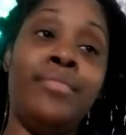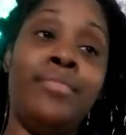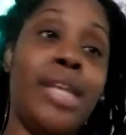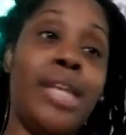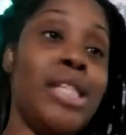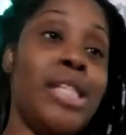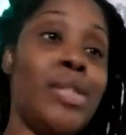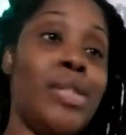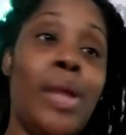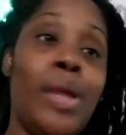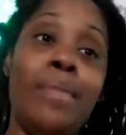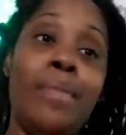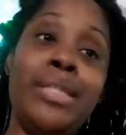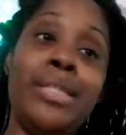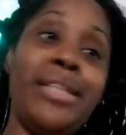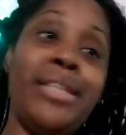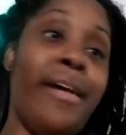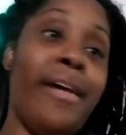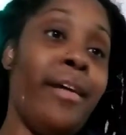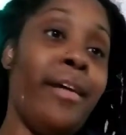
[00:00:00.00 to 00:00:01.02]
that's all i'm
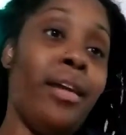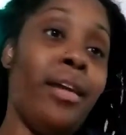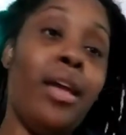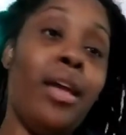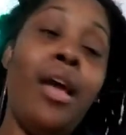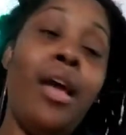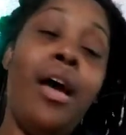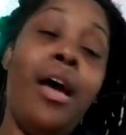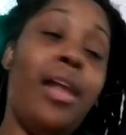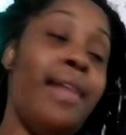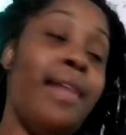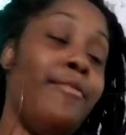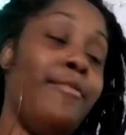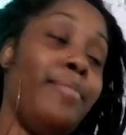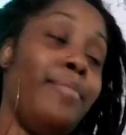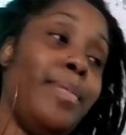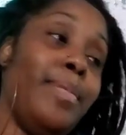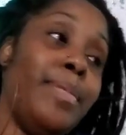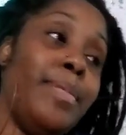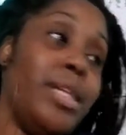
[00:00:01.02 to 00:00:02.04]
gonna say love
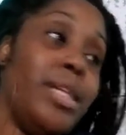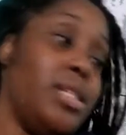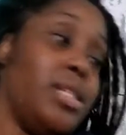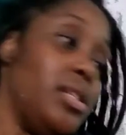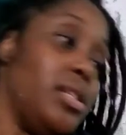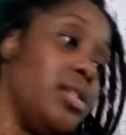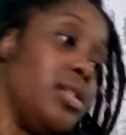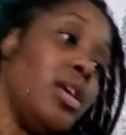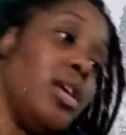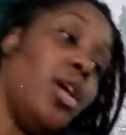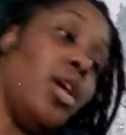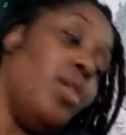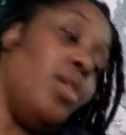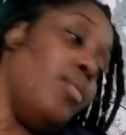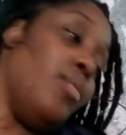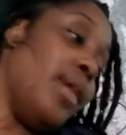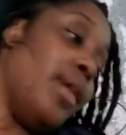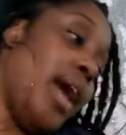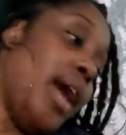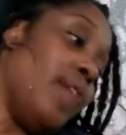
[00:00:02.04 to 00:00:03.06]
them from a distance
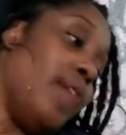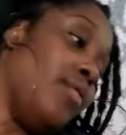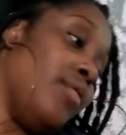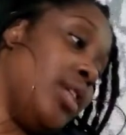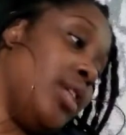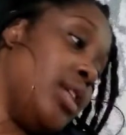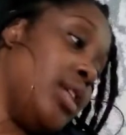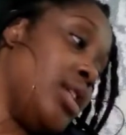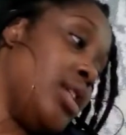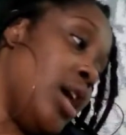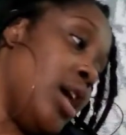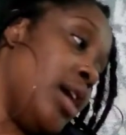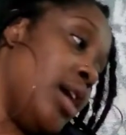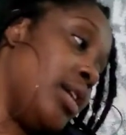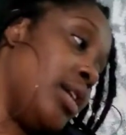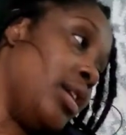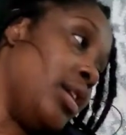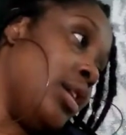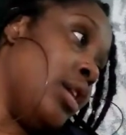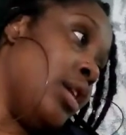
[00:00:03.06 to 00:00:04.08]
we gotta really start
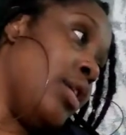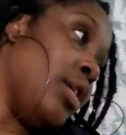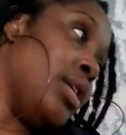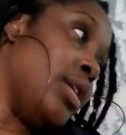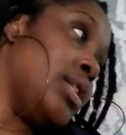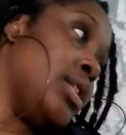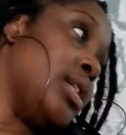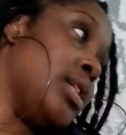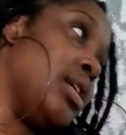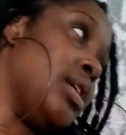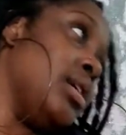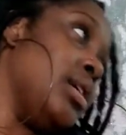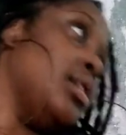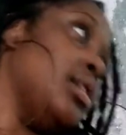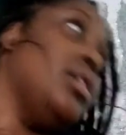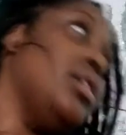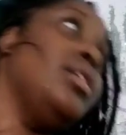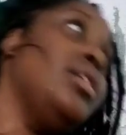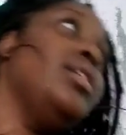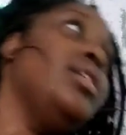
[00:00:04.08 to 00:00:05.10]
learning to
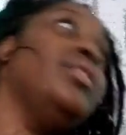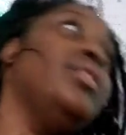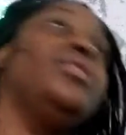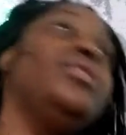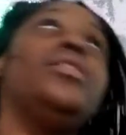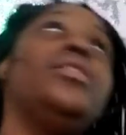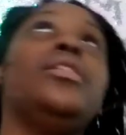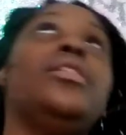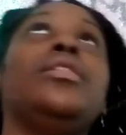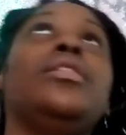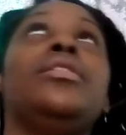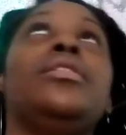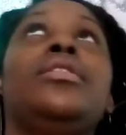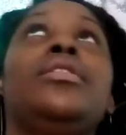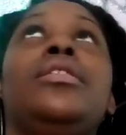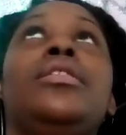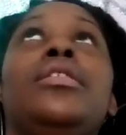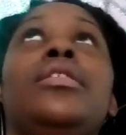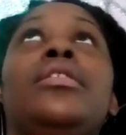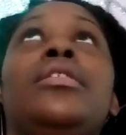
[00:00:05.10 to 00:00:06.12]
to
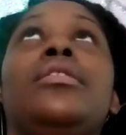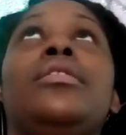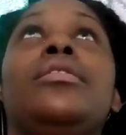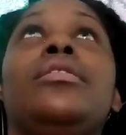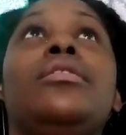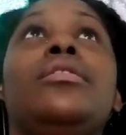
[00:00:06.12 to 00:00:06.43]
to